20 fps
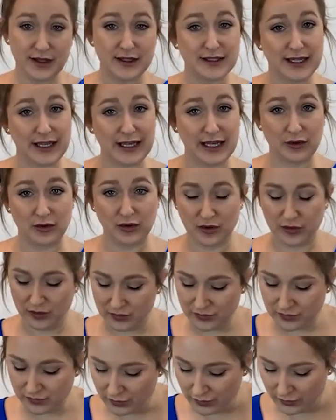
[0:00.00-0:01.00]
Take out your old
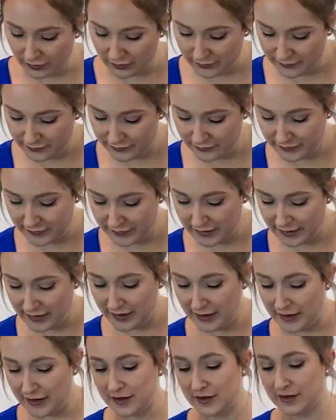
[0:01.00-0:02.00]
roll.
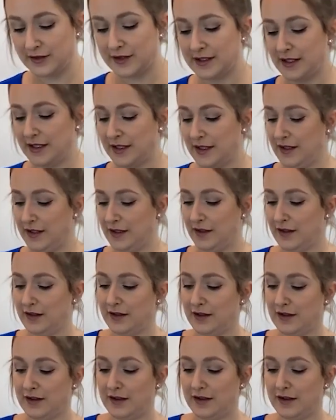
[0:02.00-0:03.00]
You'll see the
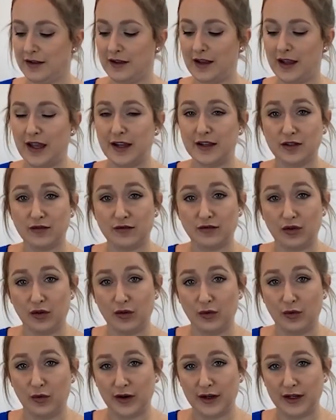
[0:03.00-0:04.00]
end of roll
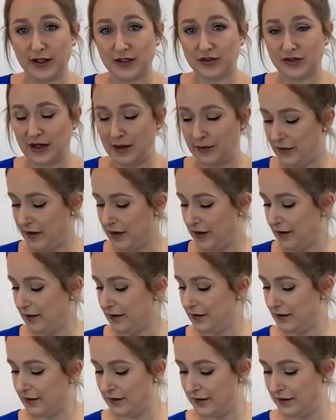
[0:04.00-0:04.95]
warning stripe there.